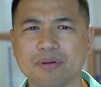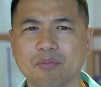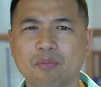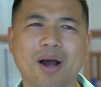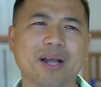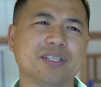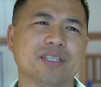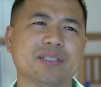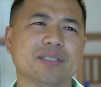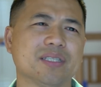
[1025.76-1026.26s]

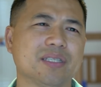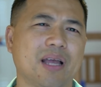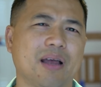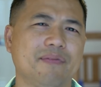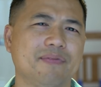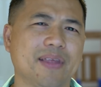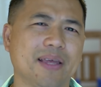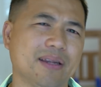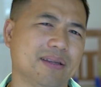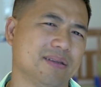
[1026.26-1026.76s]
watching
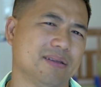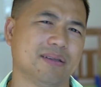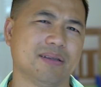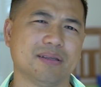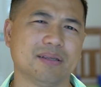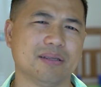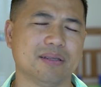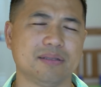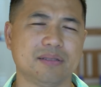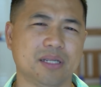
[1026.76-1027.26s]
stuff that,
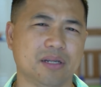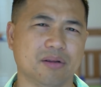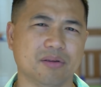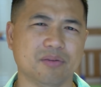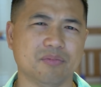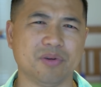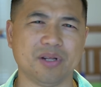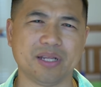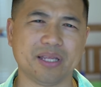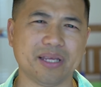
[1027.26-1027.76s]

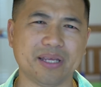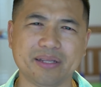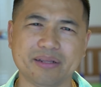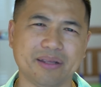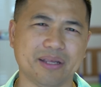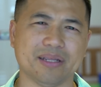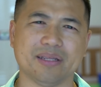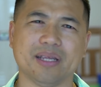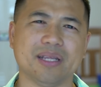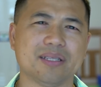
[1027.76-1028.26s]

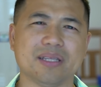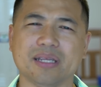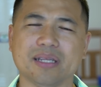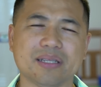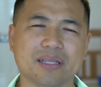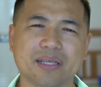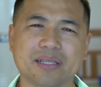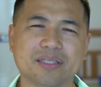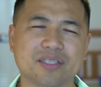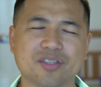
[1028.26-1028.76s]

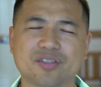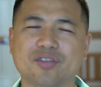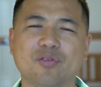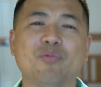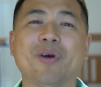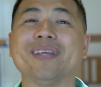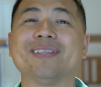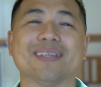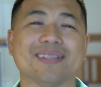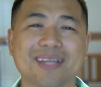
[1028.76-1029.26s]
it's just a
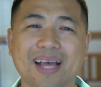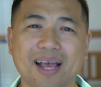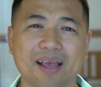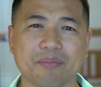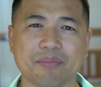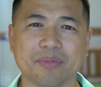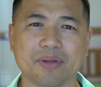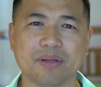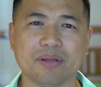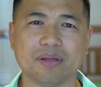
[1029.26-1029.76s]
waste of time,
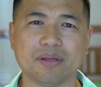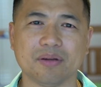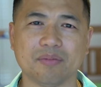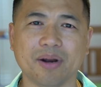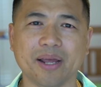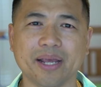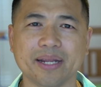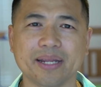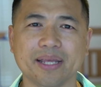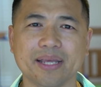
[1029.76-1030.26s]

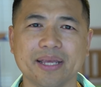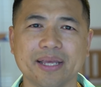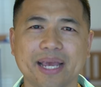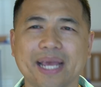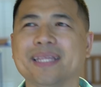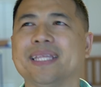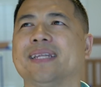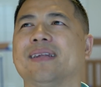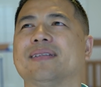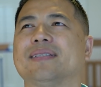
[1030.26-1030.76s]
right?
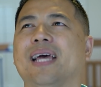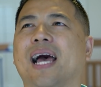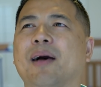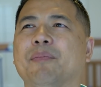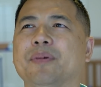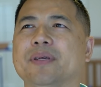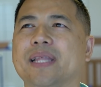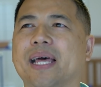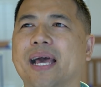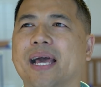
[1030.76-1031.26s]
And then on
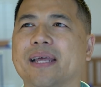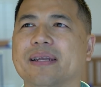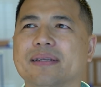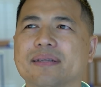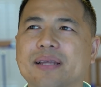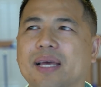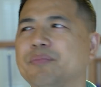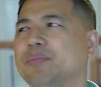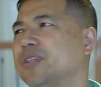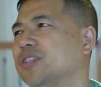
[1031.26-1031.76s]
top of
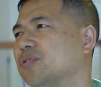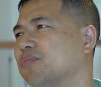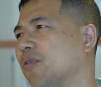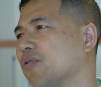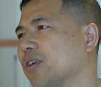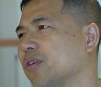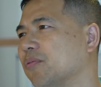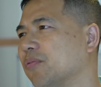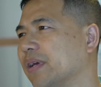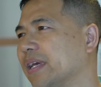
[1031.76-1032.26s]
that, I'd be
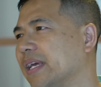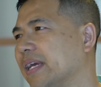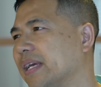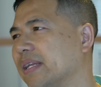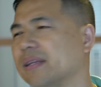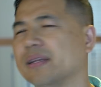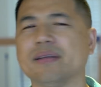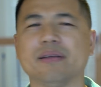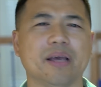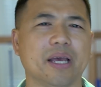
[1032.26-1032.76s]
smoking
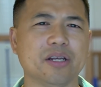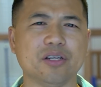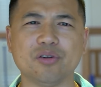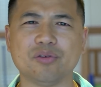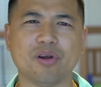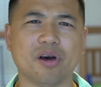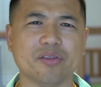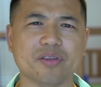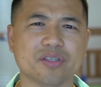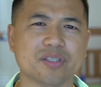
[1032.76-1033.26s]
weed and
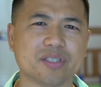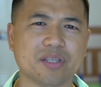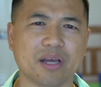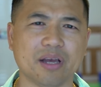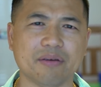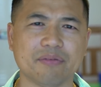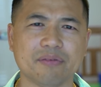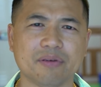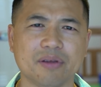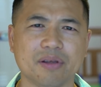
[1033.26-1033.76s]
doing all this
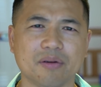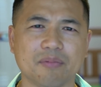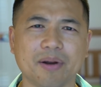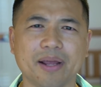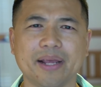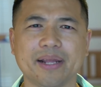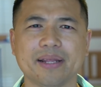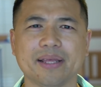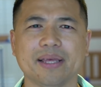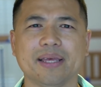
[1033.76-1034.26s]
stuff,
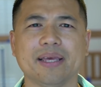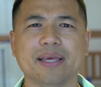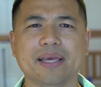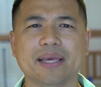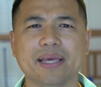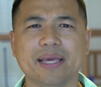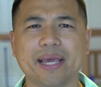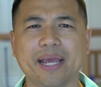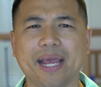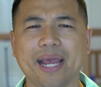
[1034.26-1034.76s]
right?
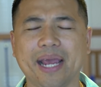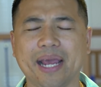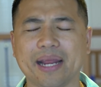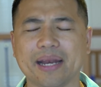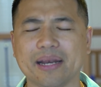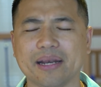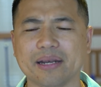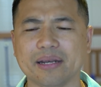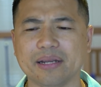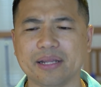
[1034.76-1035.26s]

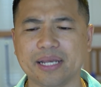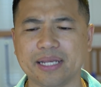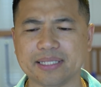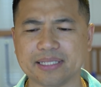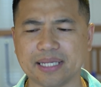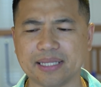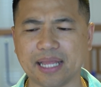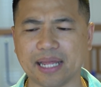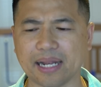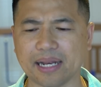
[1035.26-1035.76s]
And he
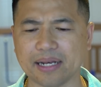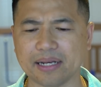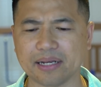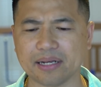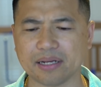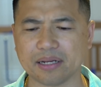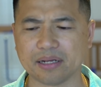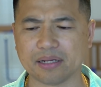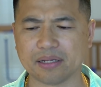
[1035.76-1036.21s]
said that,